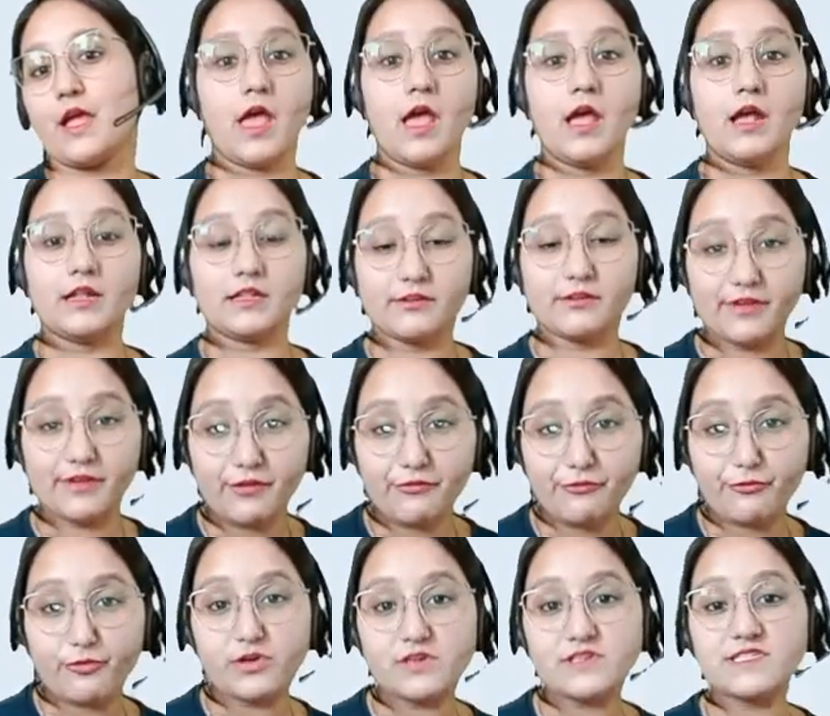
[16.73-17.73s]
The very
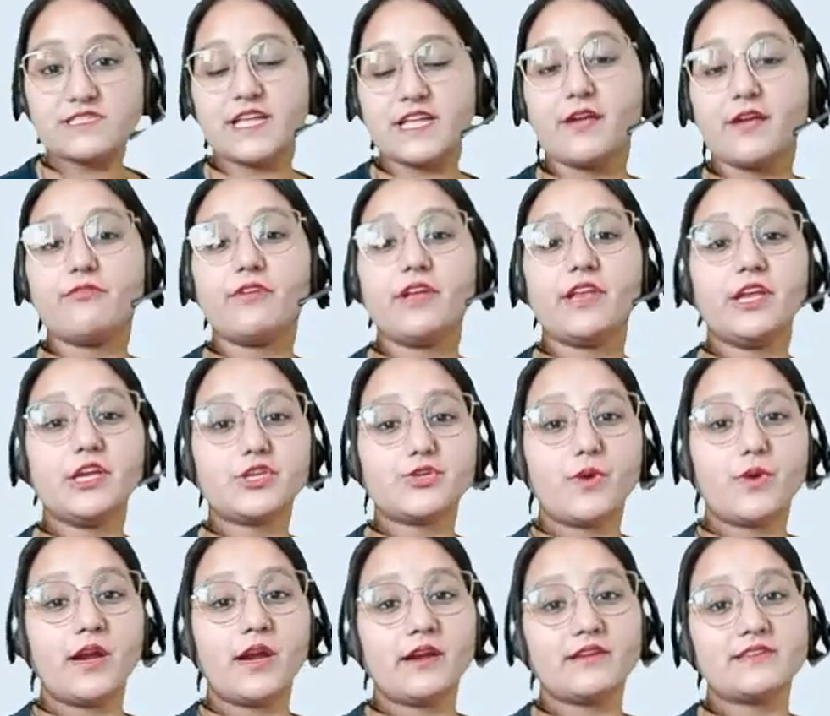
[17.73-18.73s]
first thing we need to
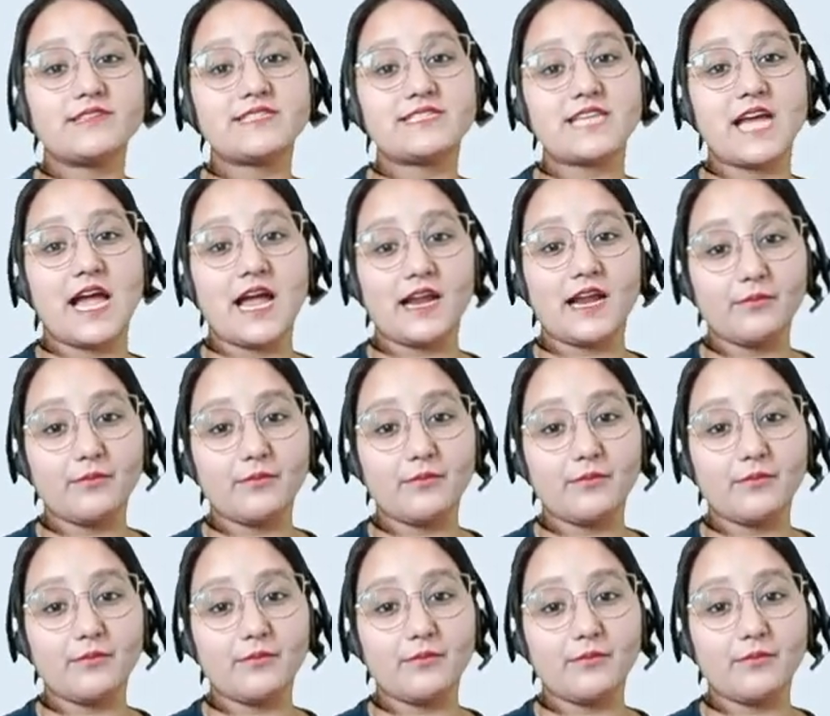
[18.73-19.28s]
understand